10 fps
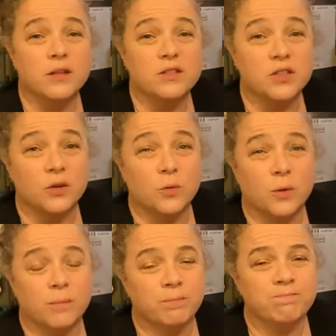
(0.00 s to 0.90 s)

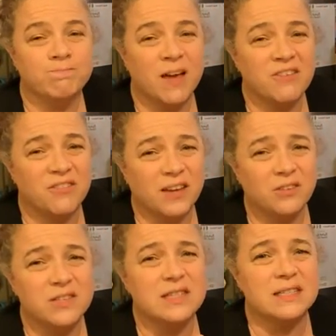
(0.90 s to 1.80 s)
So I
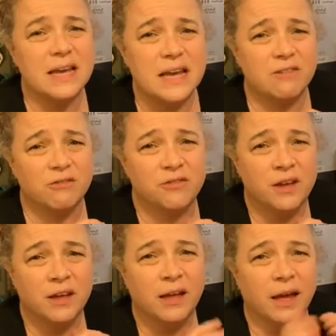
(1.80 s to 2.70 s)
failed to save.
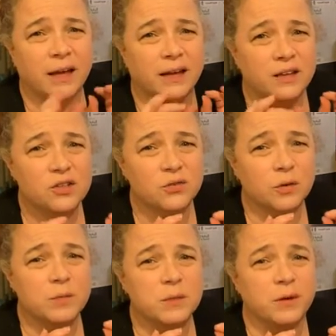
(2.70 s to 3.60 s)
I got
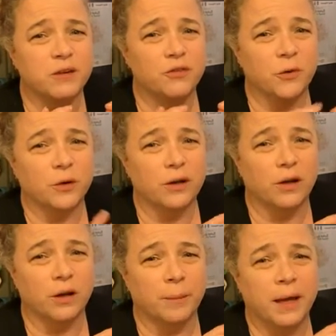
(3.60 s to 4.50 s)
interrupted by a phone
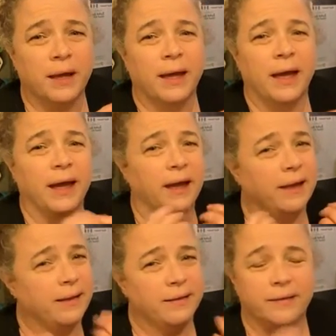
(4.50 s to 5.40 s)
alarm
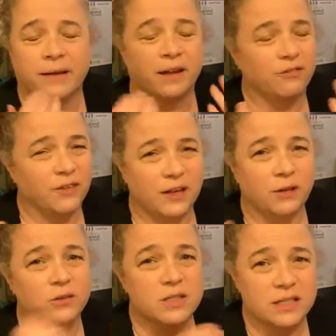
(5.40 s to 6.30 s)
and I
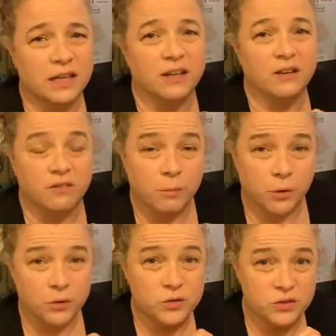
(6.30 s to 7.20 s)
failed to save
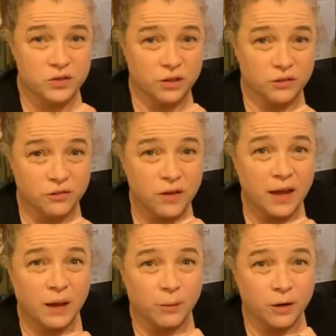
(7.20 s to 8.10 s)
most of
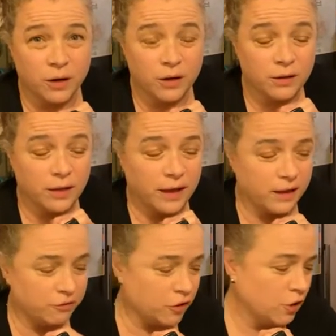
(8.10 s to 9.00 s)
our
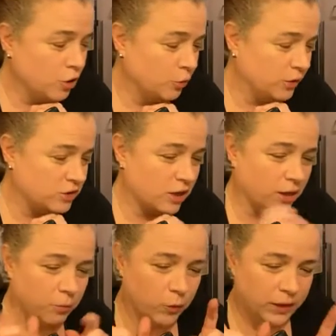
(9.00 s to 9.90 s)
live with
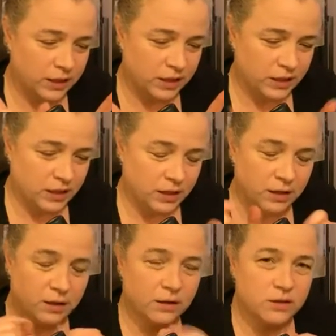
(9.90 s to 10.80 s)
Tom when
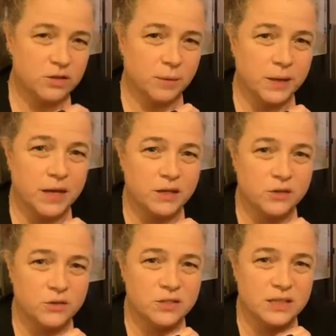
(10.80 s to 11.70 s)
he taught me how to
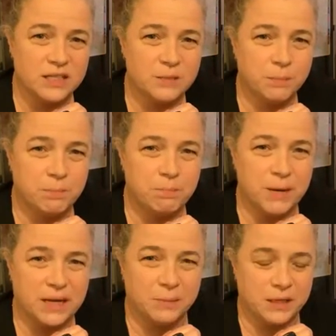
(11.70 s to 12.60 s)
use this
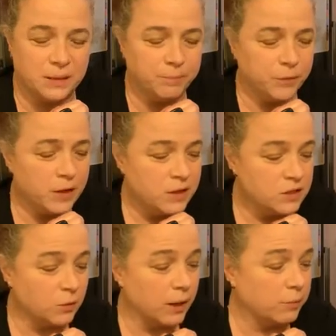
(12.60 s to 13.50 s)
baby.
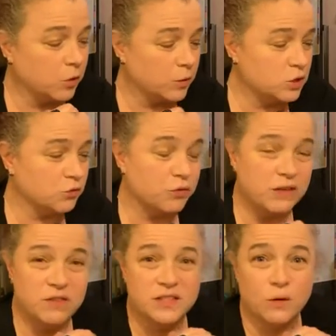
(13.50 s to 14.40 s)
So I'm going to
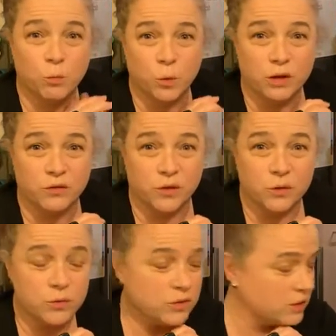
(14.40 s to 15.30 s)
revisit one of
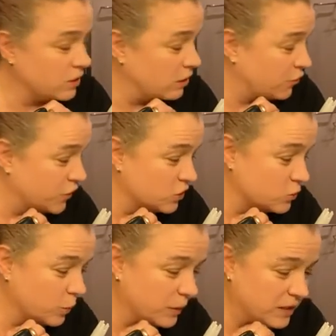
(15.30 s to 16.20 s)
those. And the
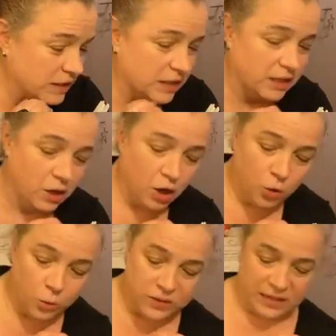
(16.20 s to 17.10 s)
first one we did
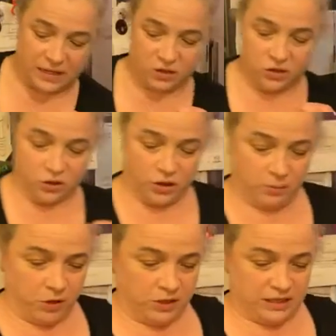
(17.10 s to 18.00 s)
was a
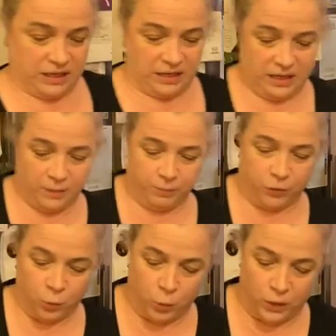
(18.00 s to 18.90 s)
dirty martini
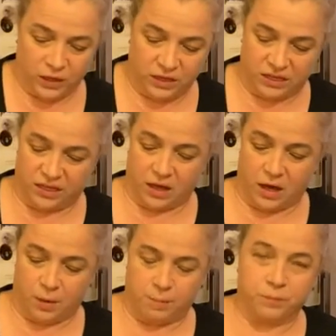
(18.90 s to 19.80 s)
with
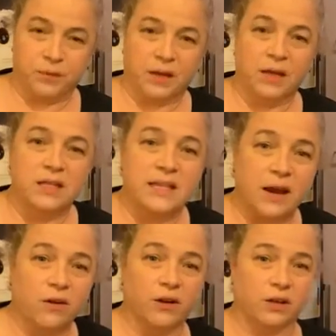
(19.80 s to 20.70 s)

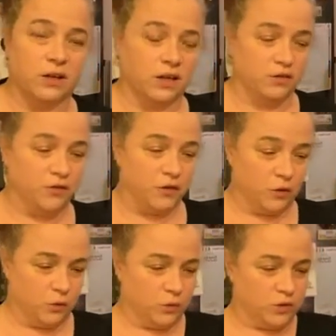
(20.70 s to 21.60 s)
Tarragon
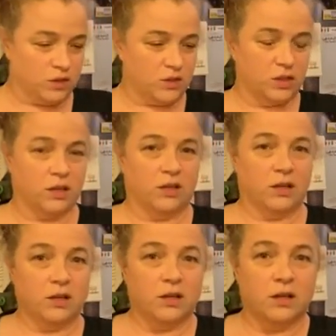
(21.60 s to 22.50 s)
infused
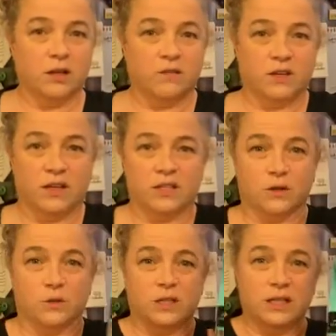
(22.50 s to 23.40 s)

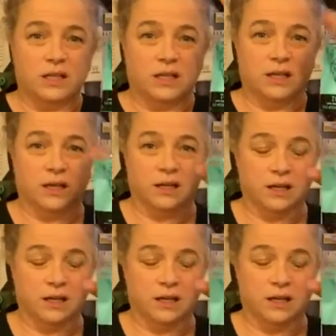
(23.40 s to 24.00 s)
VSOT.